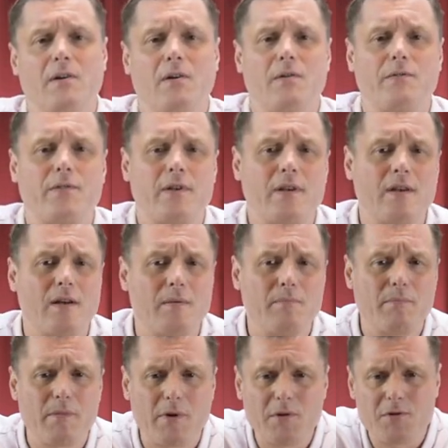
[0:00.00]
of the
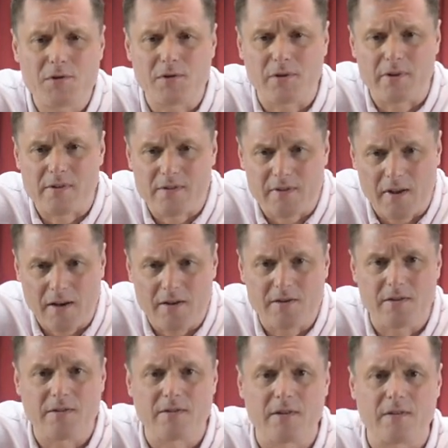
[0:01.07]
emotional
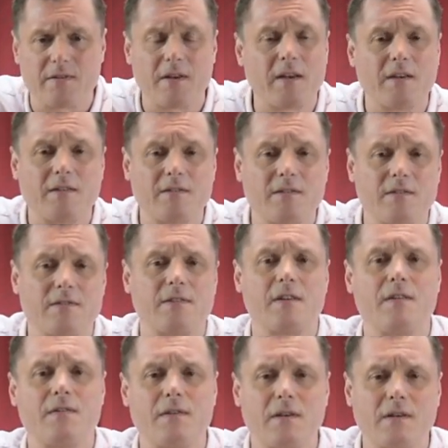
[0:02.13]
intelligence it takes to
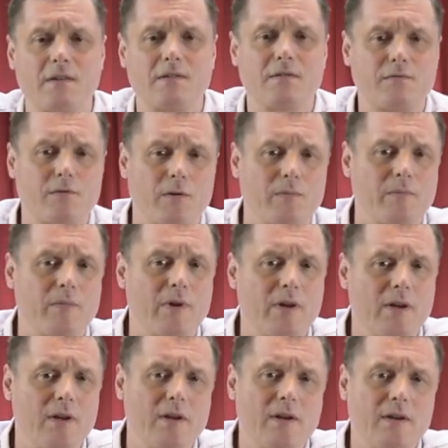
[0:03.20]
see things from
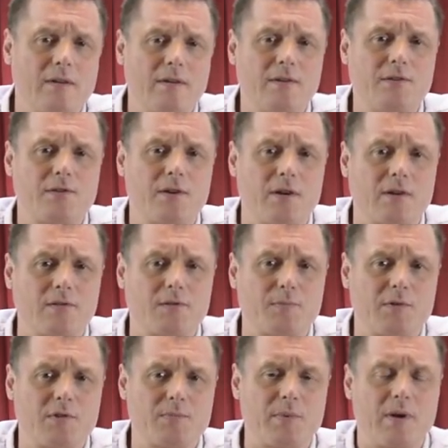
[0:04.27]
the child's
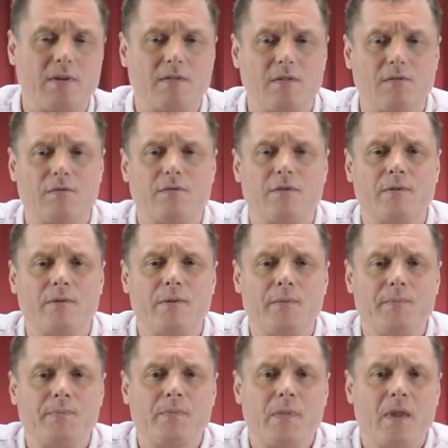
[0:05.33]
perspective
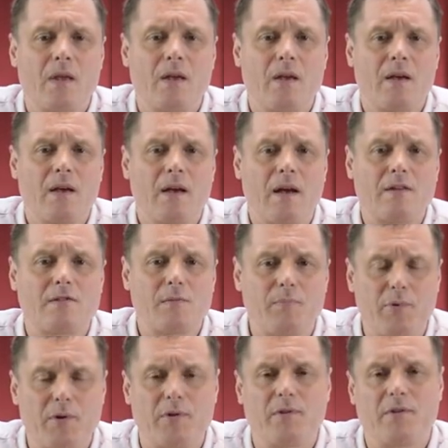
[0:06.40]
and to
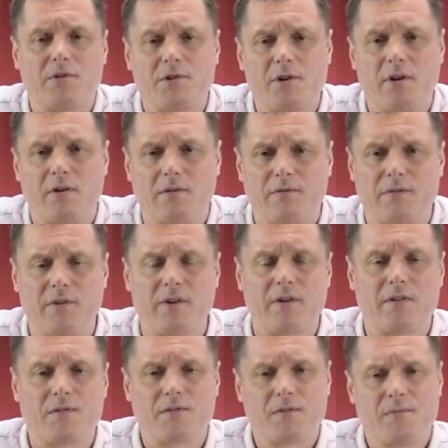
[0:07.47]
put the child
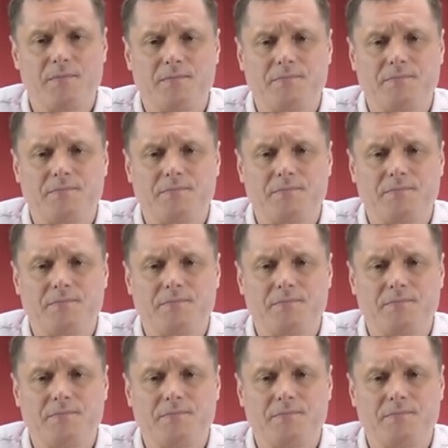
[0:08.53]
first.